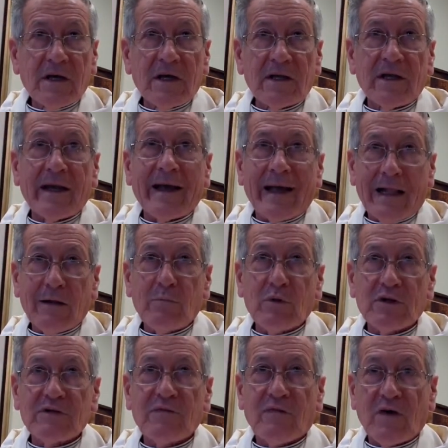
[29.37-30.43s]
The
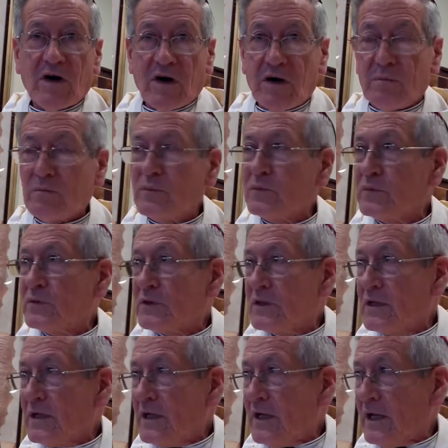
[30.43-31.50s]
Albus farm
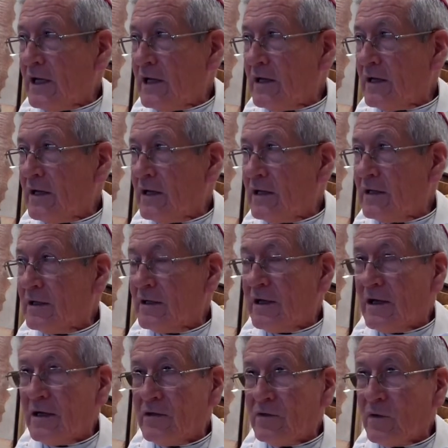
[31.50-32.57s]
in
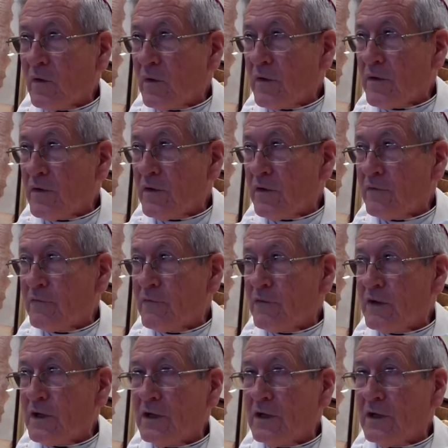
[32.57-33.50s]
north of